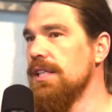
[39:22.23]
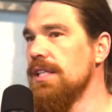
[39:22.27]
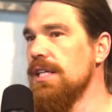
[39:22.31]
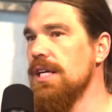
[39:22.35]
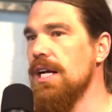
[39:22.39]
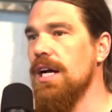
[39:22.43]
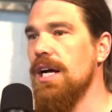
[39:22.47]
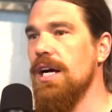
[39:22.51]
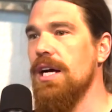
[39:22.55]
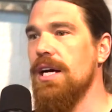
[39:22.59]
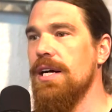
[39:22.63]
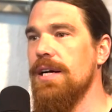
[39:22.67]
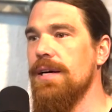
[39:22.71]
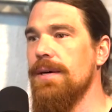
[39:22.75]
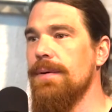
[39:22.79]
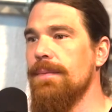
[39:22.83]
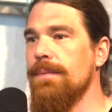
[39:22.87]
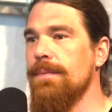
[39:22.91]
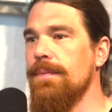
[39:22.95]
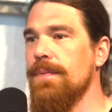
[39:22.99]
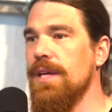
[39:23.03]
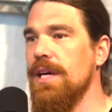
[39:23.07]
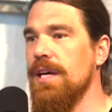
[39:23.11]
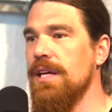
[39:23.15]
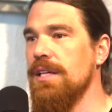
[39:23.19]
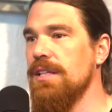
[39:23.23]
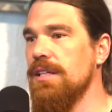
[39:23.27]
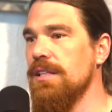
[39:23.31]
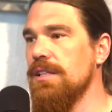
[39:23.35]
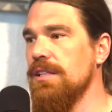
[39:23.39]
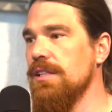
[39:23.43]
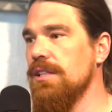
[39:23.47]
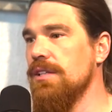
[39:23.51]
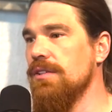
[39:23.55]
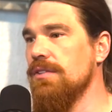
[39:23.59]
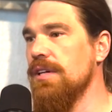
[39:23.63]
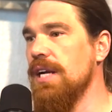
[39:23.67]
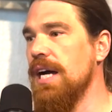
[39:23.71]
And, you
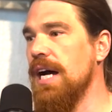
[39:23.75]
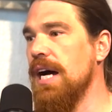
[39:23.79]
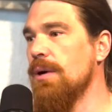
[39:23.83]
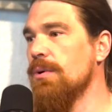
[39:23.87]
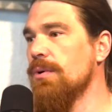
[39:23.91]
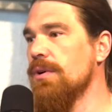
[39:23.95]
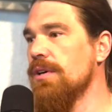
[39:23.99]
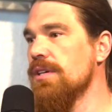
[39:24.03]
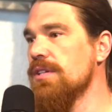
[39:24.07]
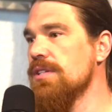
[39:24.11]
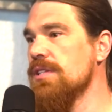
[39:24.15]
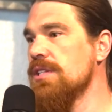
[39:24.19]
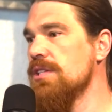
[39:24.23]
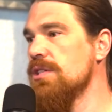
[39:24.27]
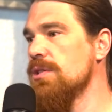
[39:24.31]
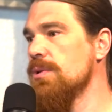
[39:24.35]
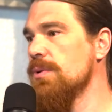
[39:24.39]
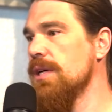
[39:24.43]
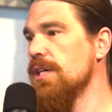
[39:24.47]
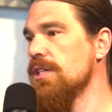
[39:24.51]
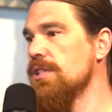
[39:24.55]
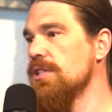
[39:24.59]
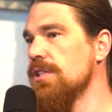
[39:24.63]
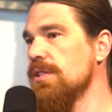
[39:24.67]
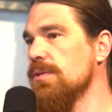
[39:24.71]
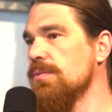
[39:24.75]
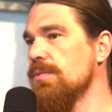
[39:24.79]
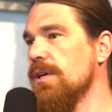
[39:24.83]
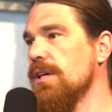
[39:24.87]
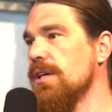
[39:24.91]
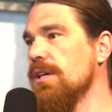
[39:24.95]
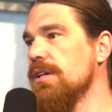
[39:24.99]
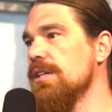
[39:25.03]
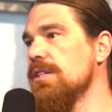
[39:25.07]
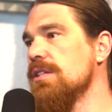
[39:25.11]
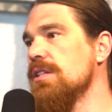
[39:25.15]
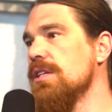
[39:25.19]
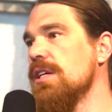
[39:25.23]
know, now we're in a situation where
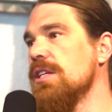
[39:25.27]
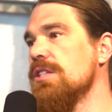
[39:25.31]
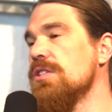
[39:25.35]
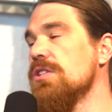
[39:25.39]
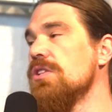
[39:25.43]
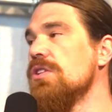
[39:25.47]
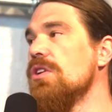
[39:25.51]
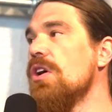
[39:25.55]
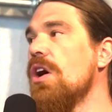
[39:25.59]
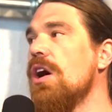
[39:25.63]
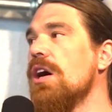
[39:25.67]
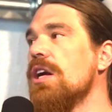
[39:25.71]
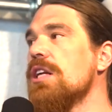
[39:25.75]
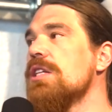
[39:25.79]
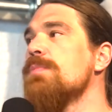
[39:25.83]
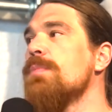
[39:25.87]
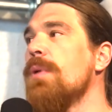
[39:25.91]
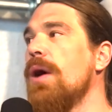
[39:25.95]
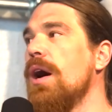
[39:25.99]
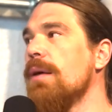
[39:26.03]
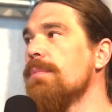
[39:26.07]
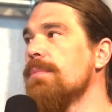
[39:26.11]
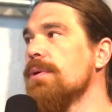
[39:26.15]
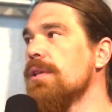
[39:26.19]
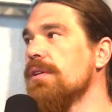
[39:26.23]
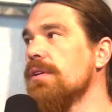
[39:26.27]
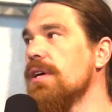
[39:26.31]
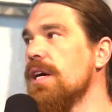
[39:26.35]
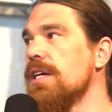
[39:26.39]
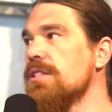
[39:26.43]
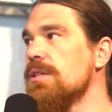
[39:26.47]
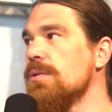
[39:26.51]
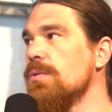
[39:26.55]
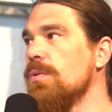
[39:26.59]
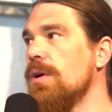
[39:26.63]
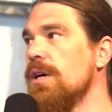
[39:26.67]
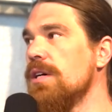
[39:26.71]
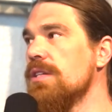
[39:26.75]
it's not as popular as it
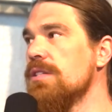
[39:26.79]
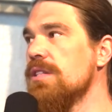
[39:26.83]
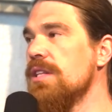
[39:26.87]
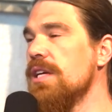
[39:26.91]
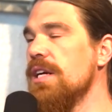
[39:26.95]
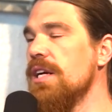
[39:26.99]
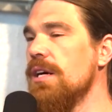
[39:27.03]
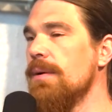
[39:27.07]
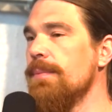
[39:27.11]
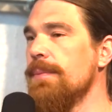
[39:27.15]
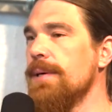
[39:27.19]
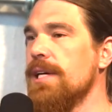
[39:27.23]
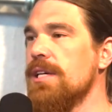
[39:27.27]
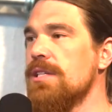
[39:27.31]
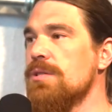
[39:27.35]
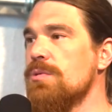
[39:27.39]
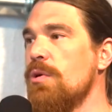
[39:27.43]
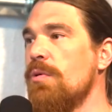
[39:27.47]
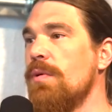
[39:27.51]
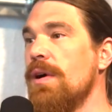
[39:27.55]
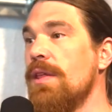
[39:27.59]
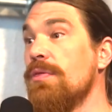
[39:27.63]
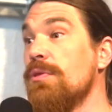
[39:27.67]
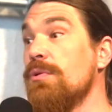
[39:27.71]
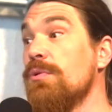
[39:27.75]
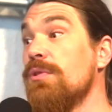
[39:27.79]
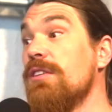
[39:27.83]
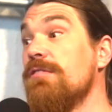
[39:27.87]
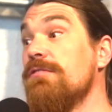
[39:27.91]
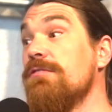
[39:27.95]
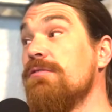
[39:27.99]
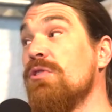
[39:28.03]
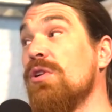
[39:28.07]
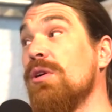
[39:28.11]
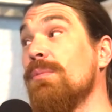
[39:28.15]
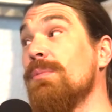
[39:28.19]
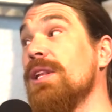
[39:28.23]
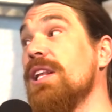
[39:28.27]
was there, because we went through a
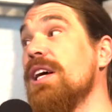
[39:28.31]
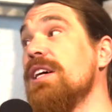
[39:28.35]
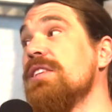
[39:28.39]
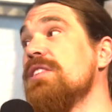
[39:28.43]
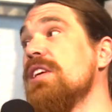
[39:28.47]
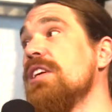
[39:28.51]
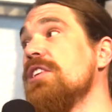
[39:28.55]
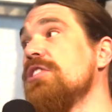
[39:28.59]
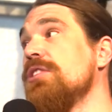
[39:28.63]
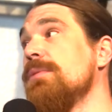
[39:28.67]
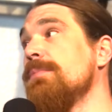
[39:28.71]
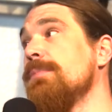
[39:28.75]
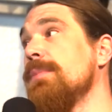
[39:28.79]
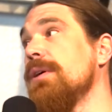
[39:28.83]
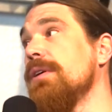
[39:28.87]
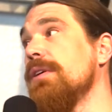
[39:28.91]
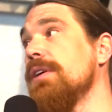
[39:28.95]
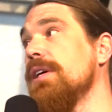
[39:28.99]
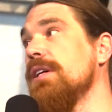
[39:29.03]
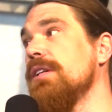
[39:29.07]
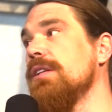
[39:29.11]
formalization period.